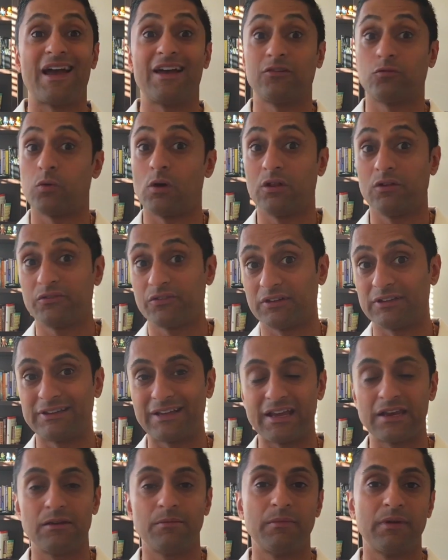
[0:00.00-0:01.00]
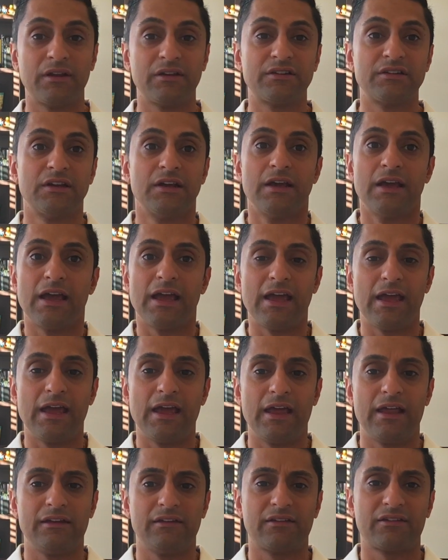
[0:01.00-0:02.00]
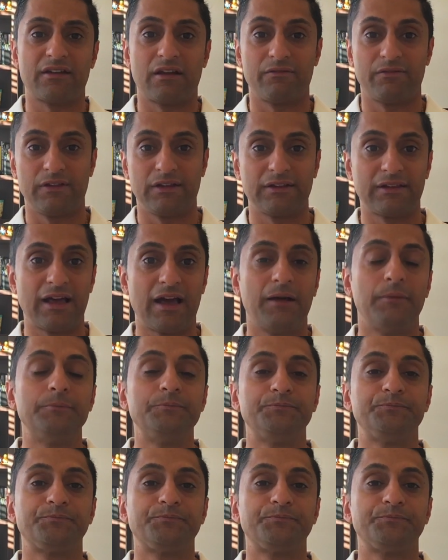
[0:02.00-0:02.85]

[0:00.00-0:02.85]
as well as enlightenment and stuff like that.